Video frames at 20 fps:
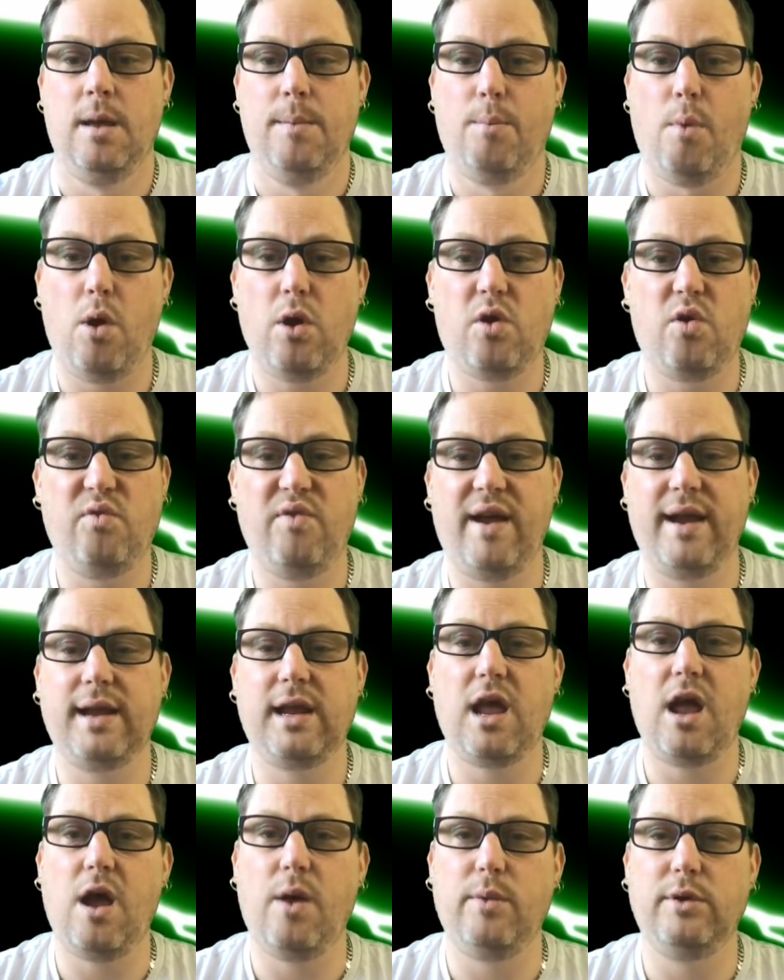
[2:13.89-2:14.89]
Michael Van
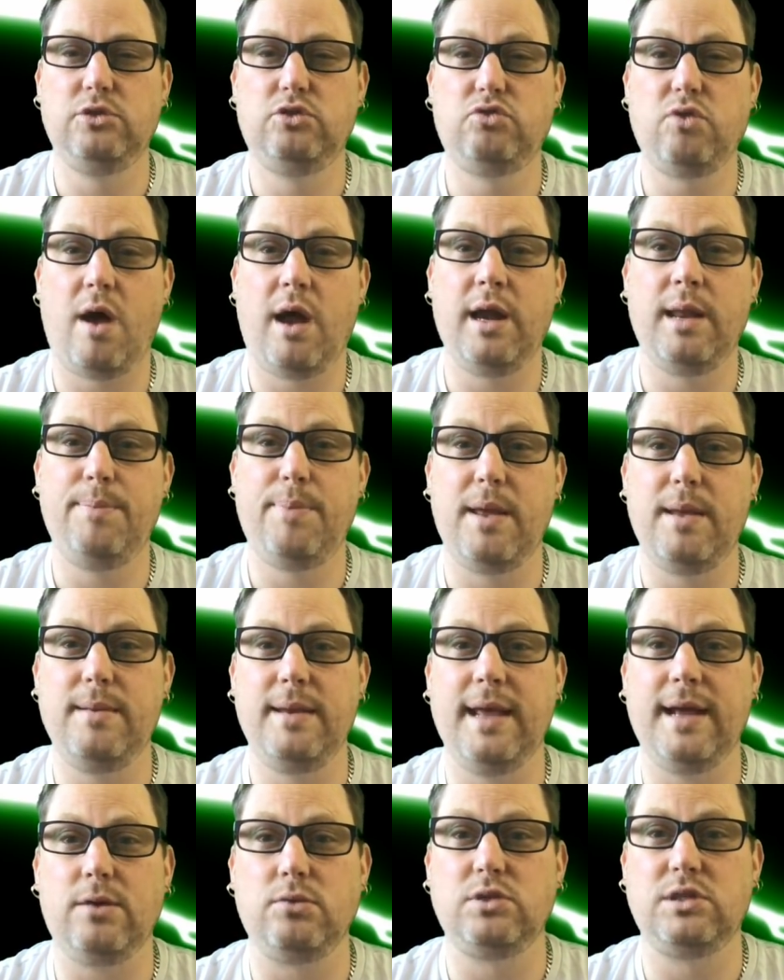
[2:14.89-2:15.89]
Gerwen's run, he beat
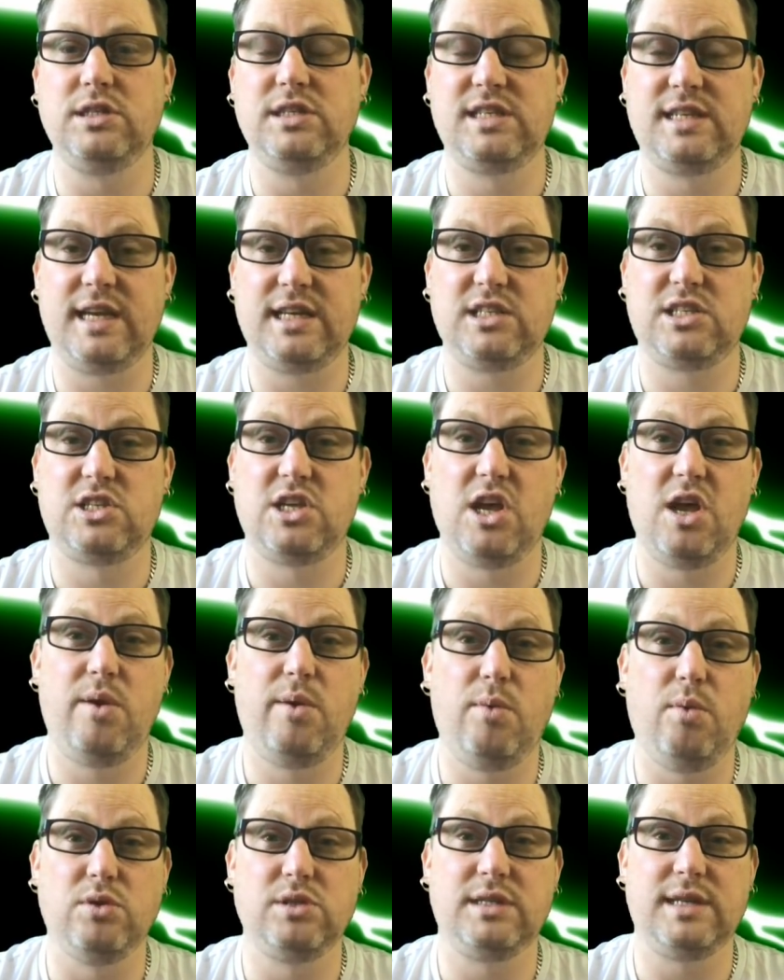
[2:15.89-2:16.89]
Nicholson 6-2.
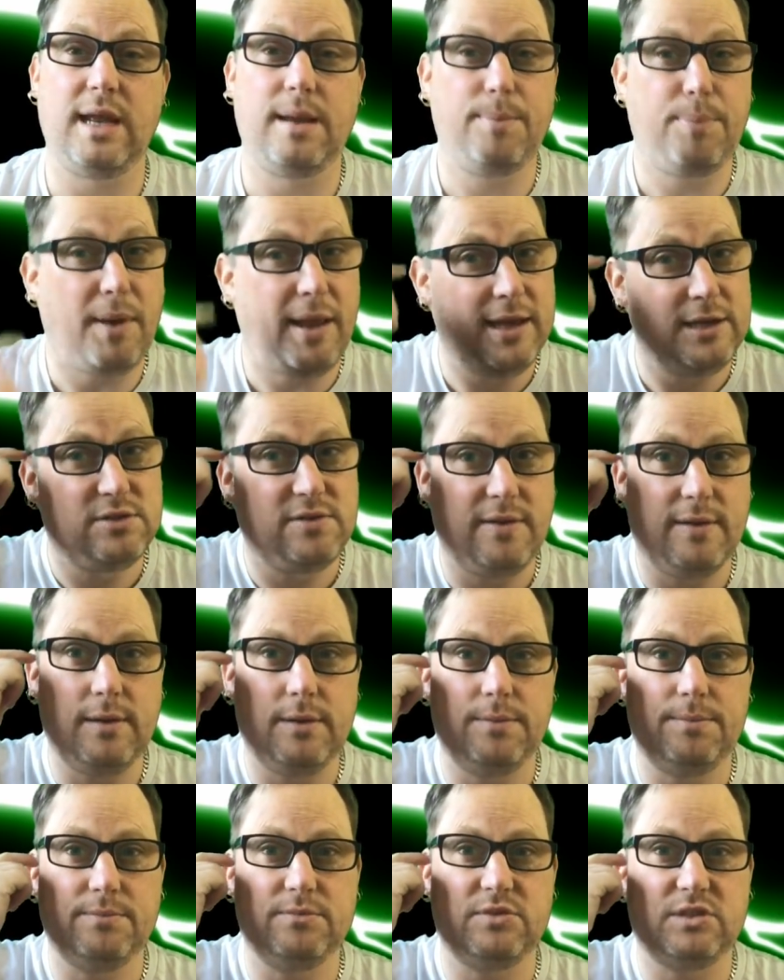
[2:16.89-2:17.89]
He wasn't there pleased with
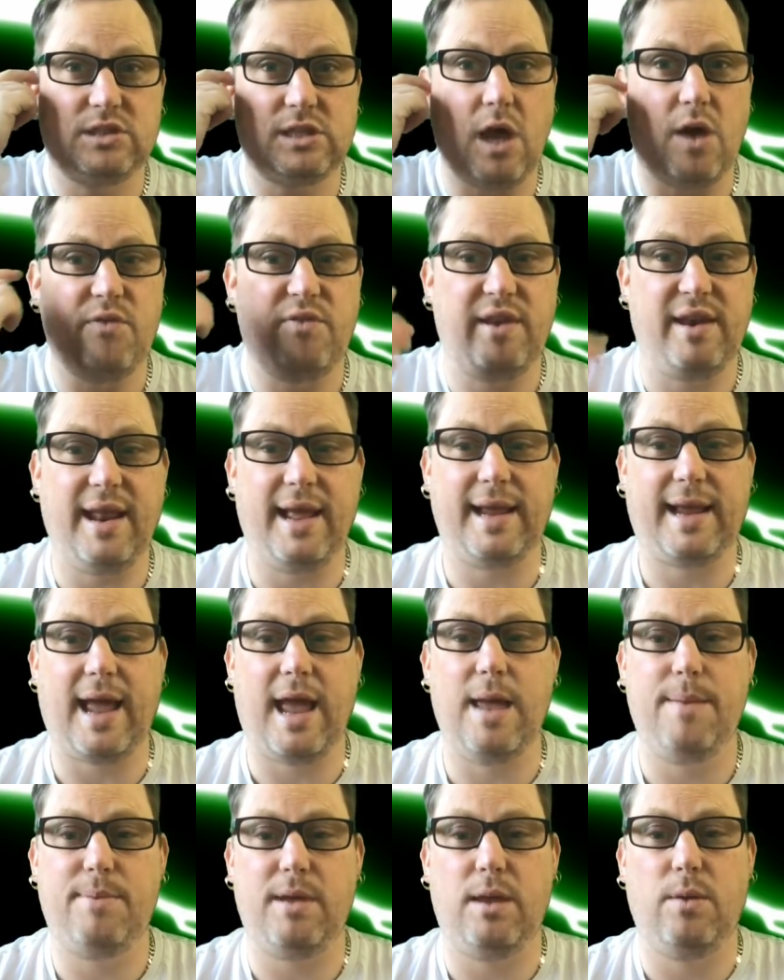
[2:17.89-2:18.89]
himself in that
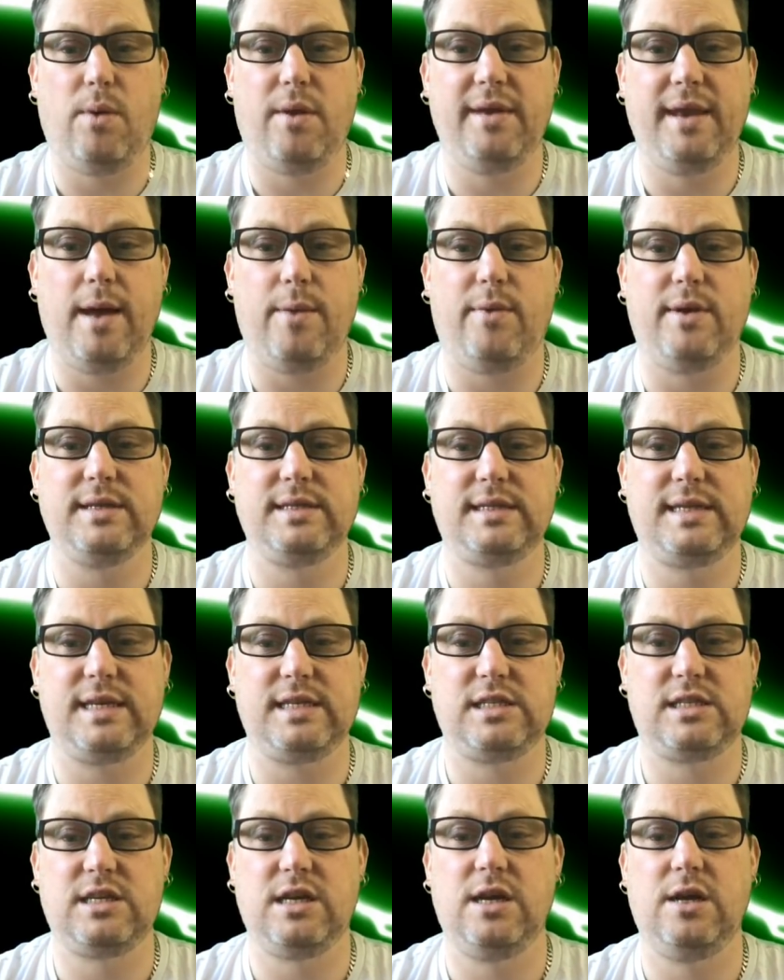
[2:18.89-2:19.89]
game, but he won that one
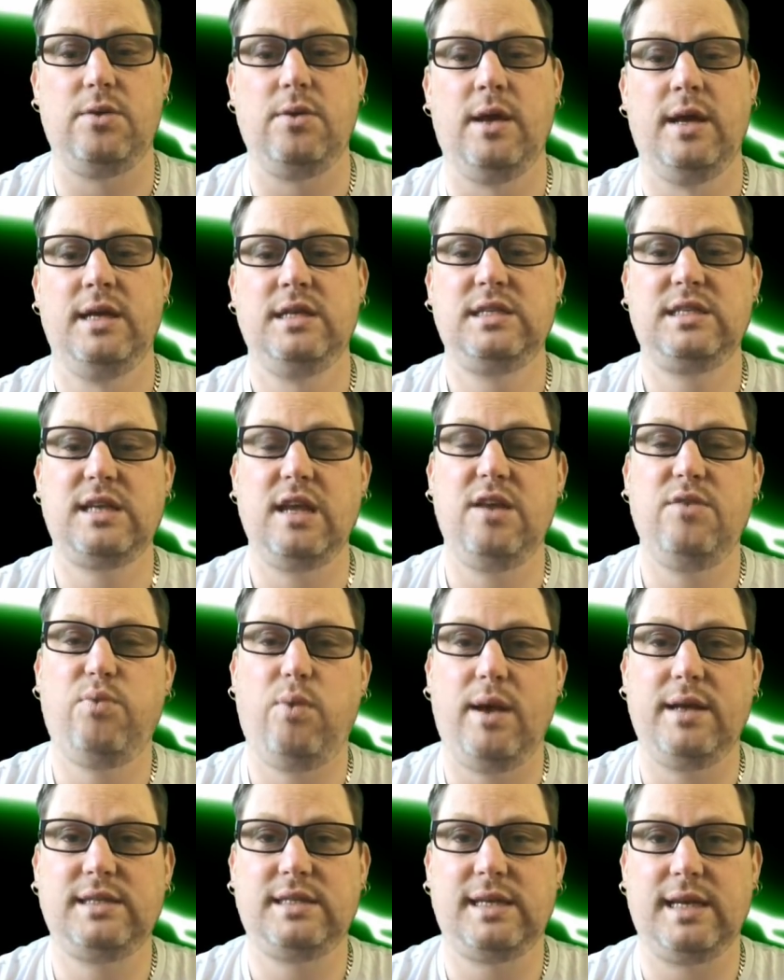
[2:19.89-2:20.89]
6-2. Steve
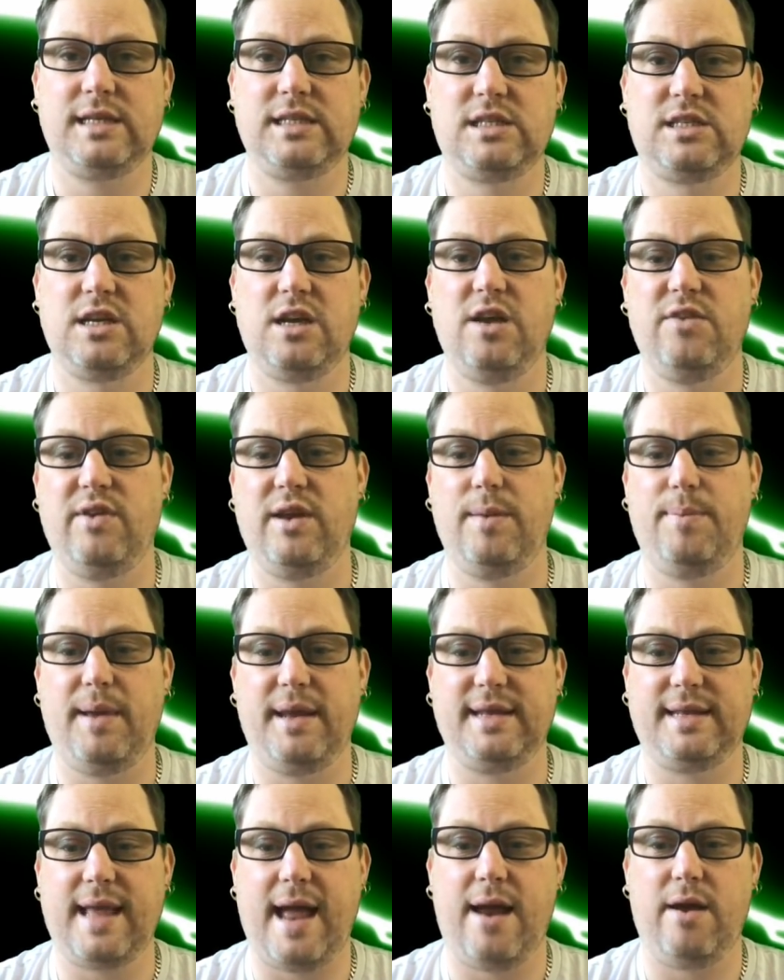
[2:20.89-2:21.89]
West 6-2, then he
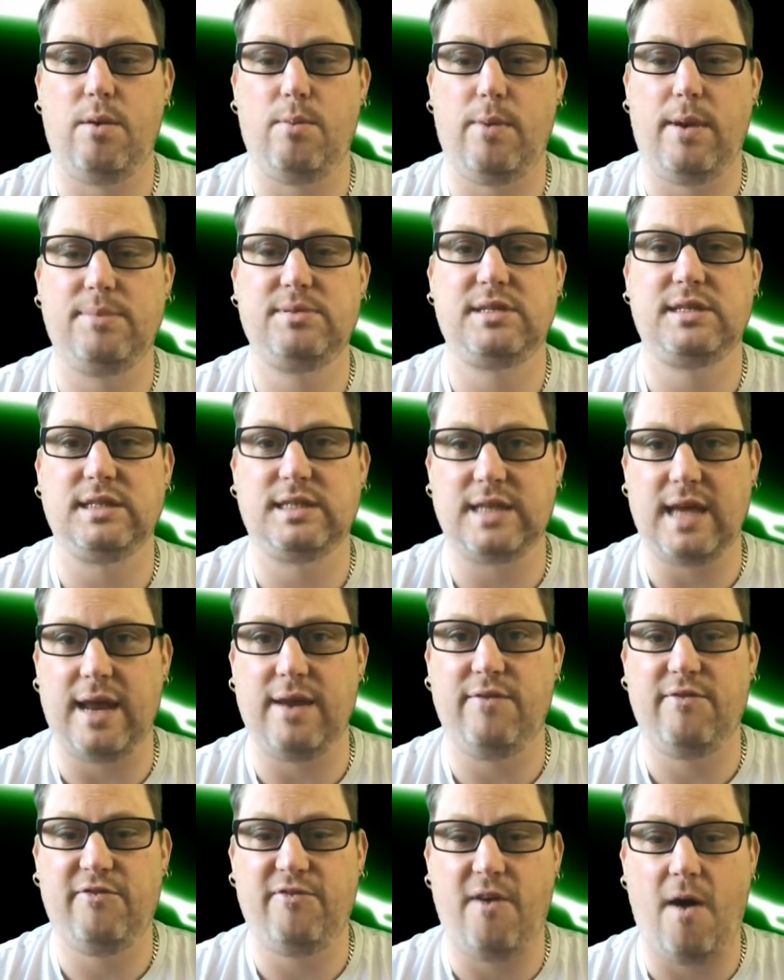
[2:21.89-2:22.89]
beat Darren Webster
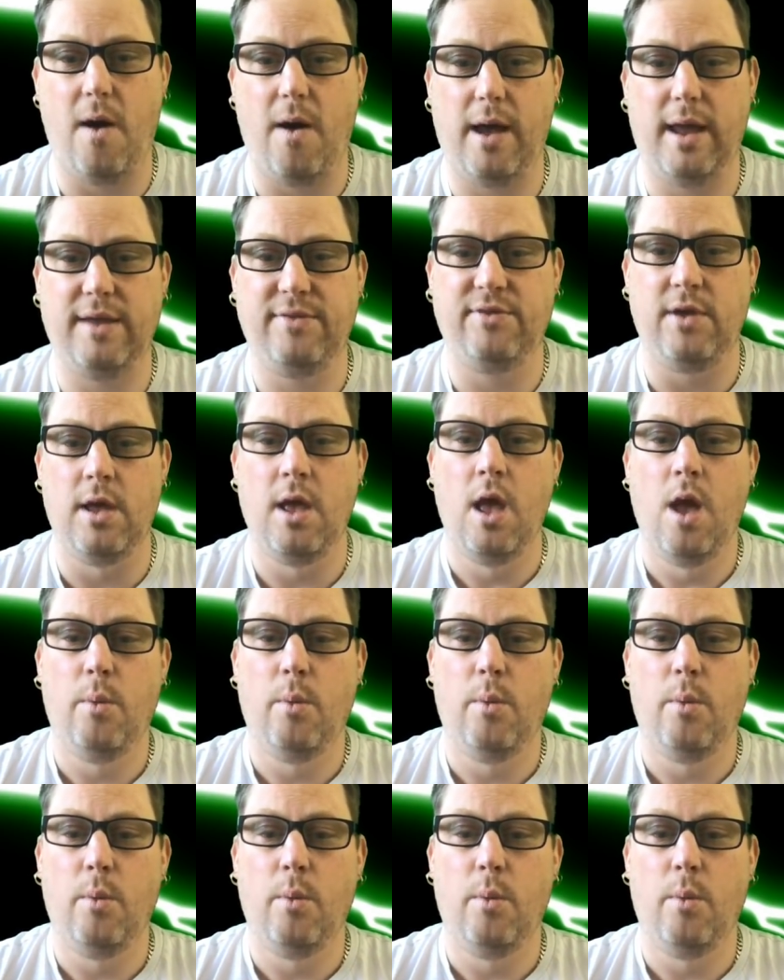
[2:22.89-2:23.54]
10-5.